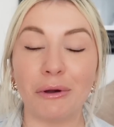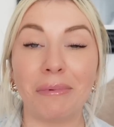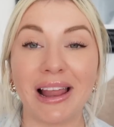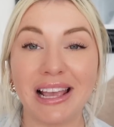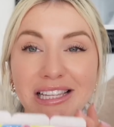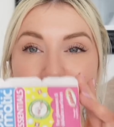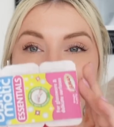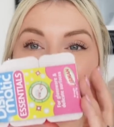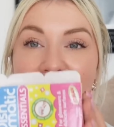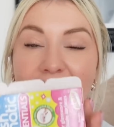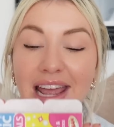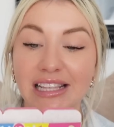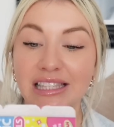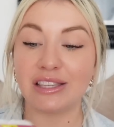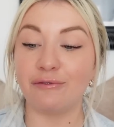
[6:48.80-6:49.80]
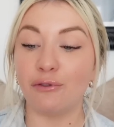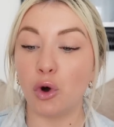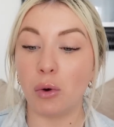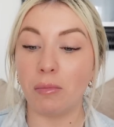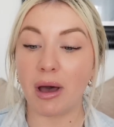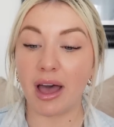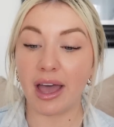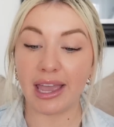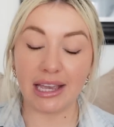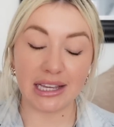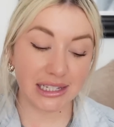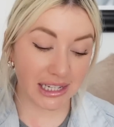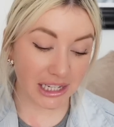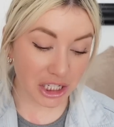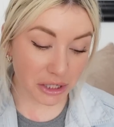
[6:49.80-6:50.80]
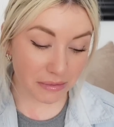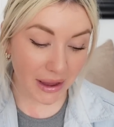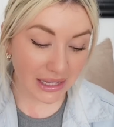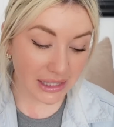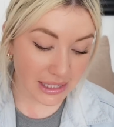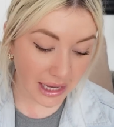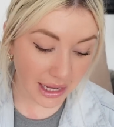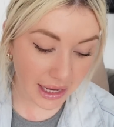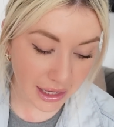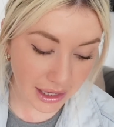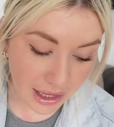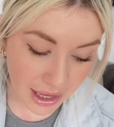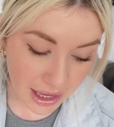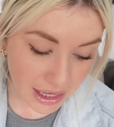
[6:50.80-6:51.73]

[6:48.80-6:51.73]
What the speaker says: replacement heads for my Dishmatic.